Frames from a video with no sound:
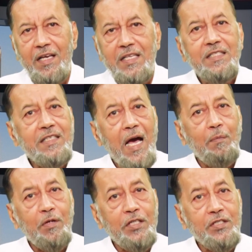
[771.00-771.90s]

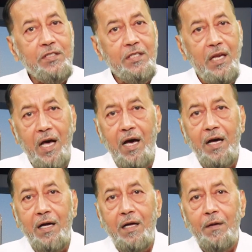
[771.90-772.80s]
Establish
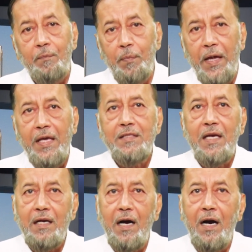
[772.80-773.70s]
salah, pay
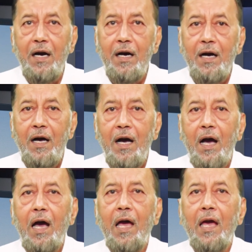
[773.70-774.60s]
zakah,
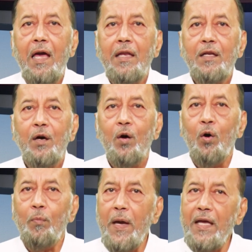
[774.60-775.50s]
and
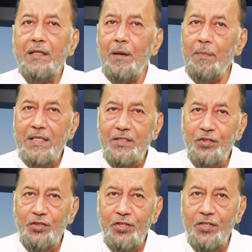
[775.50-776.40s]
obey the
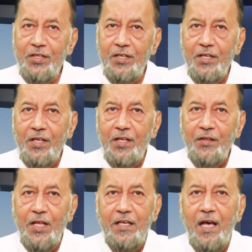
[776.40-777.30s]
messenger.
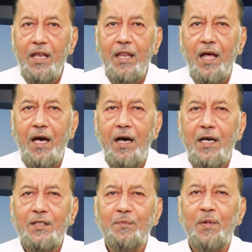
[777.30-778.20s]
Then
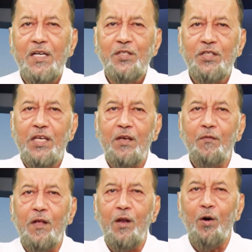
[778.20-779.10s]
Allah's mercy
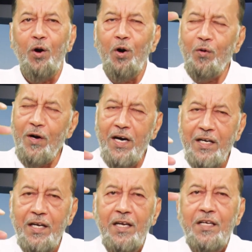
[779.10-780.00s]
will
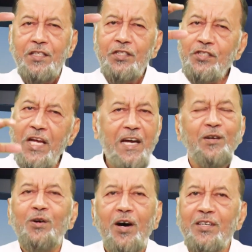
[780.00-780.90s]

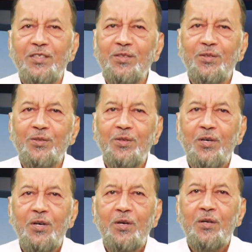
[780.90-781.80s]
overshadow on you.
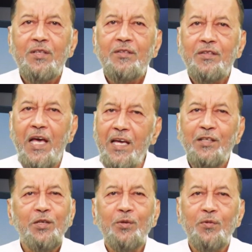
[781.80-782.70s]

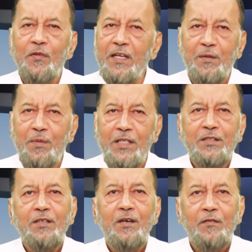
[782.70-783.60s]
Thank you very much
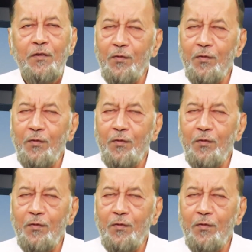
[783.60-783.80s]
for